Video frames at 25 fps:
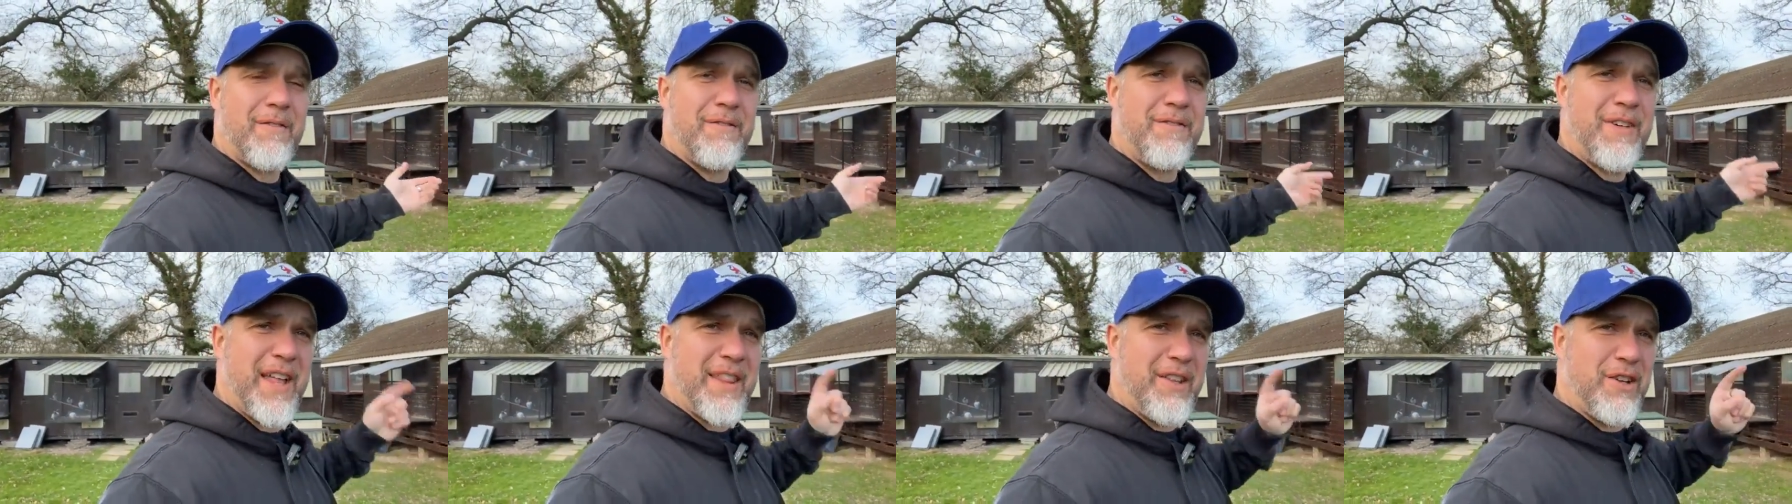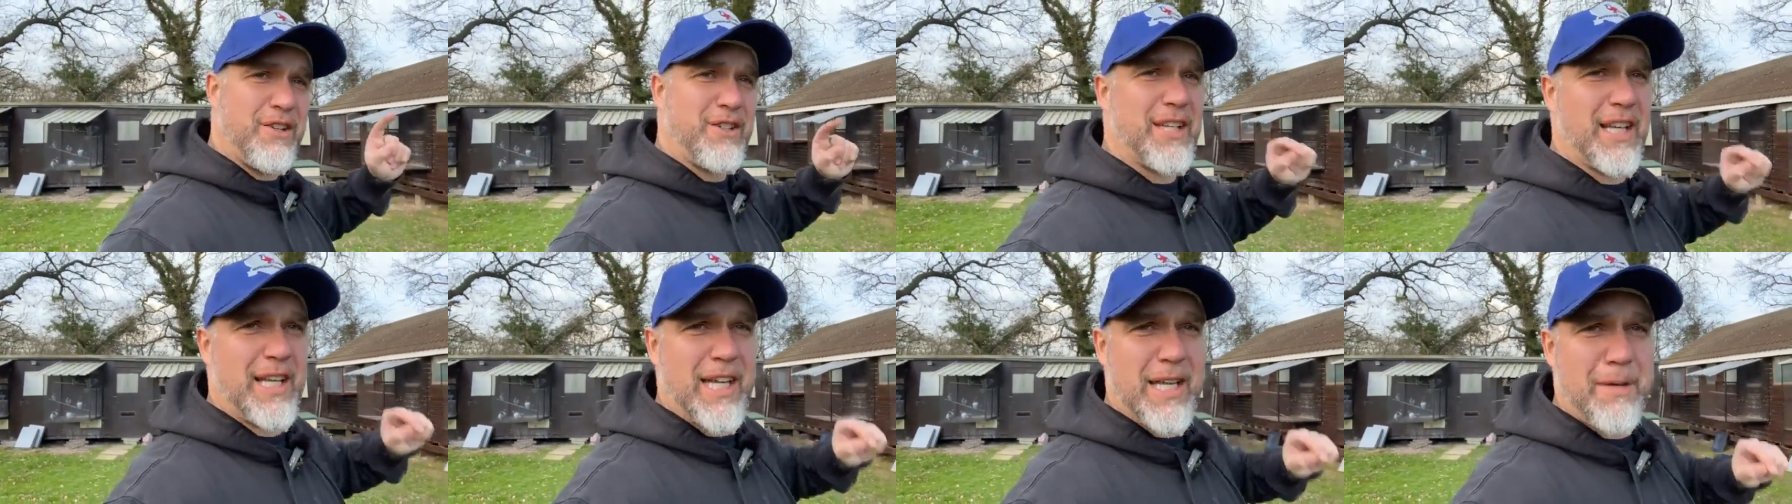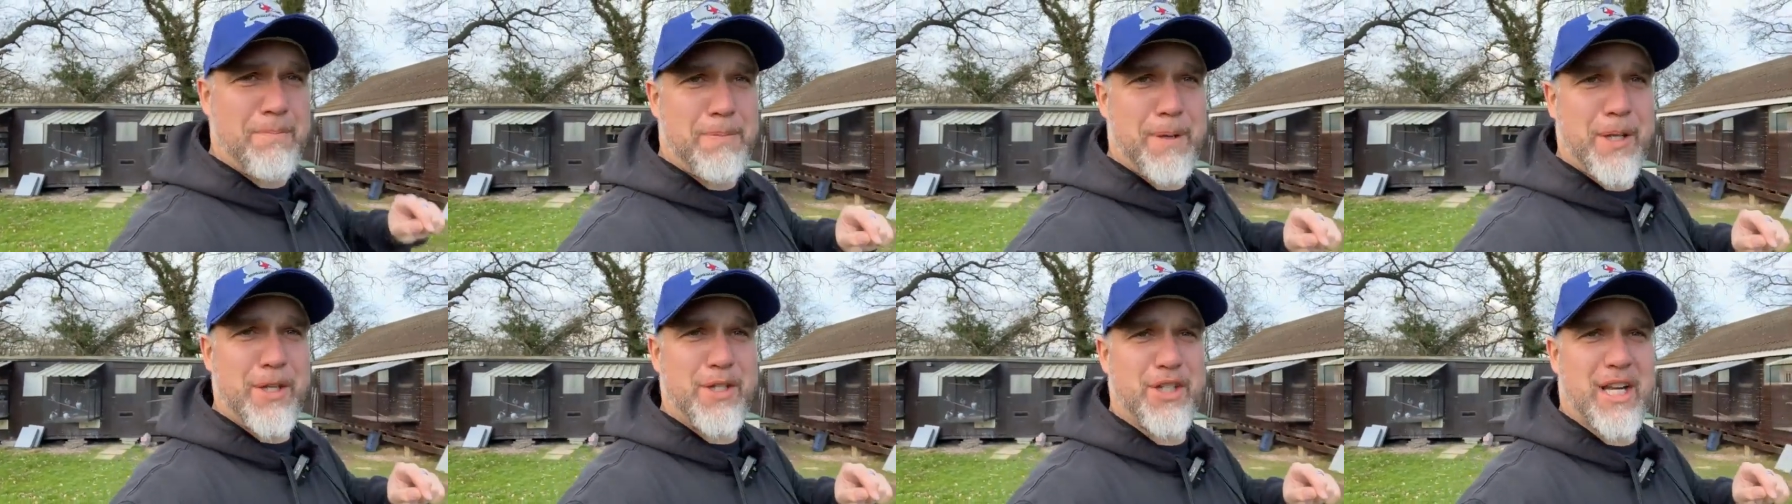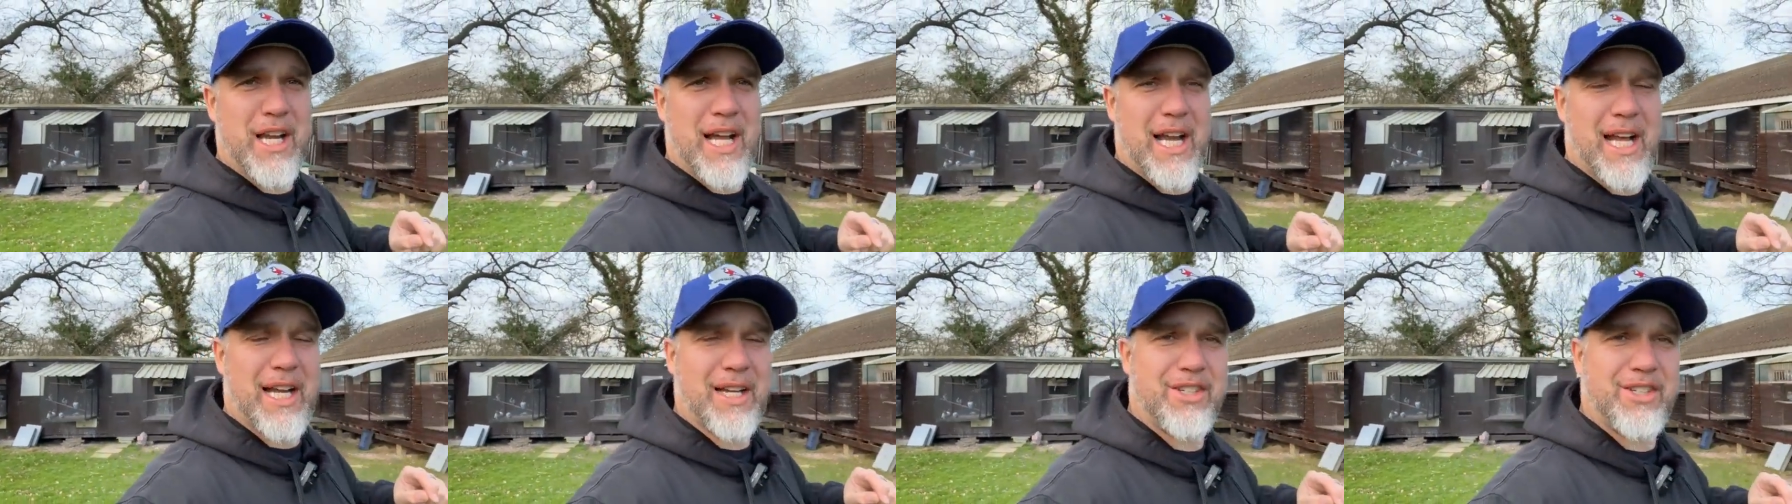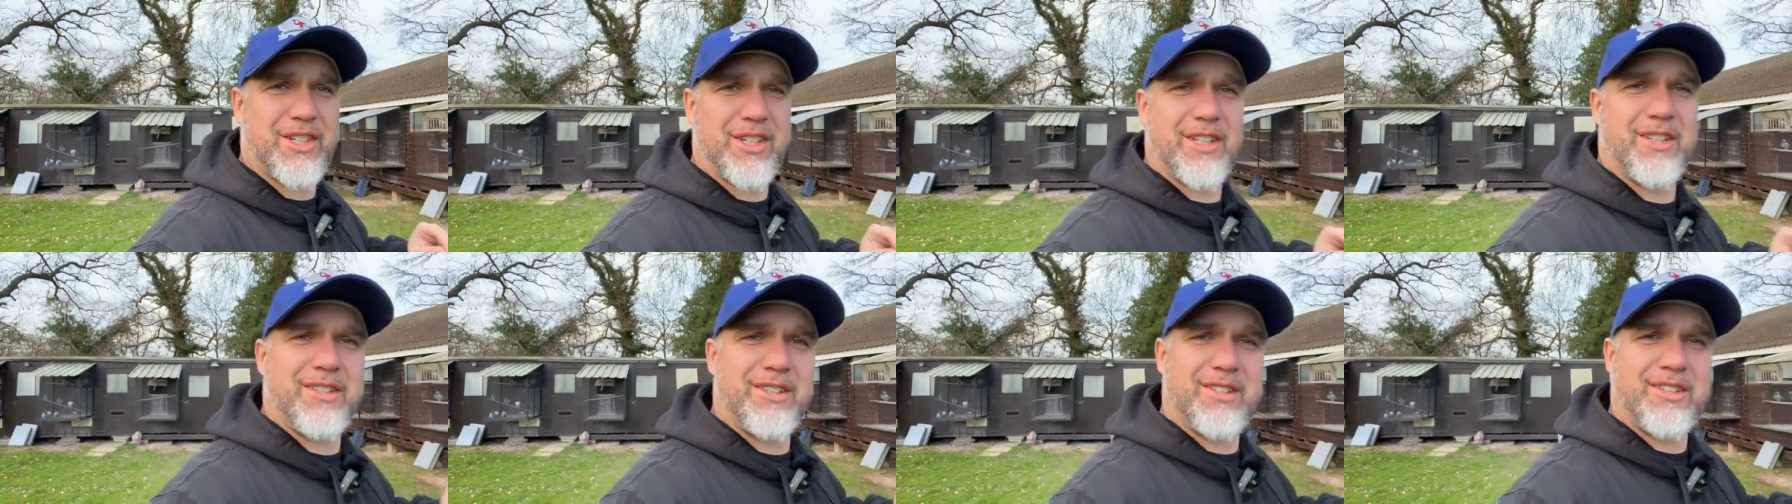Feathers Elite Pigeon
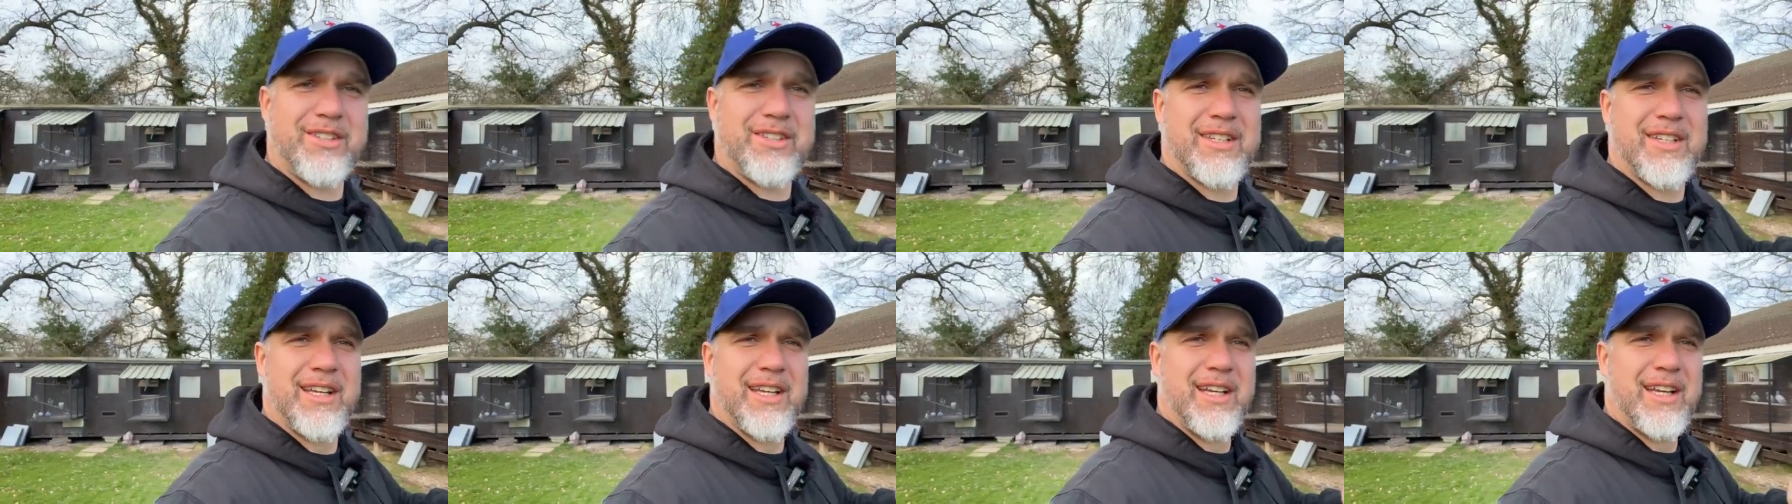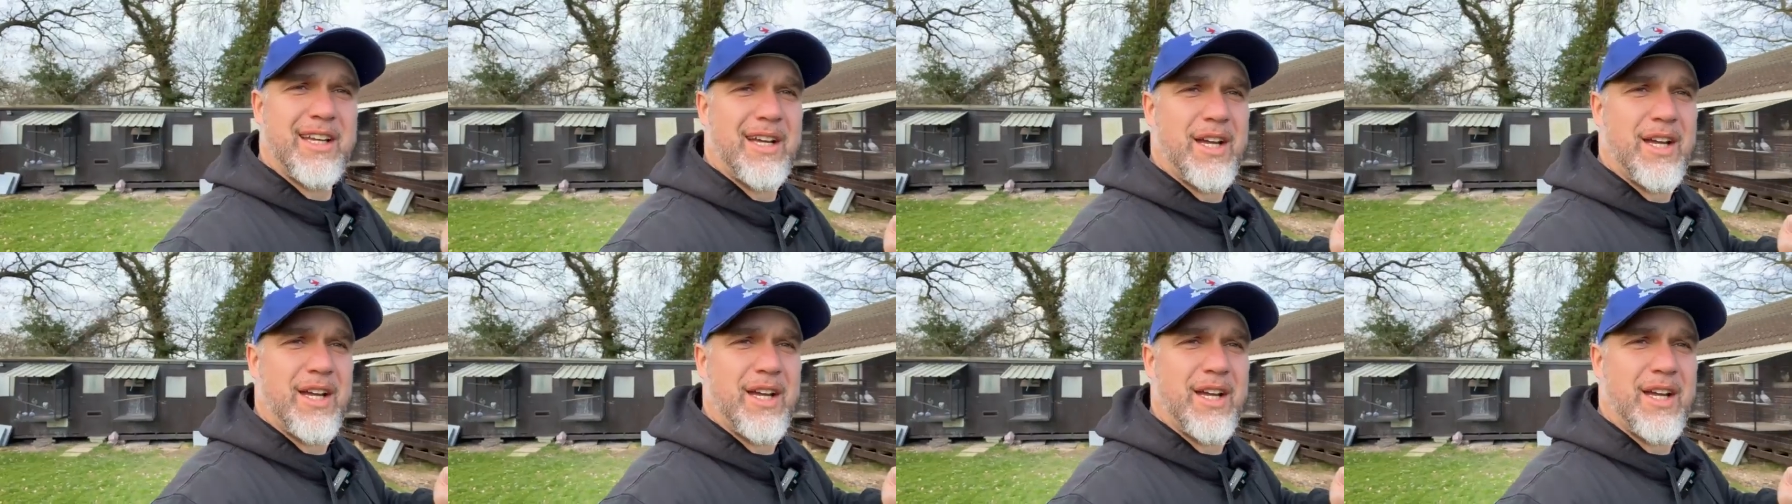Auctions.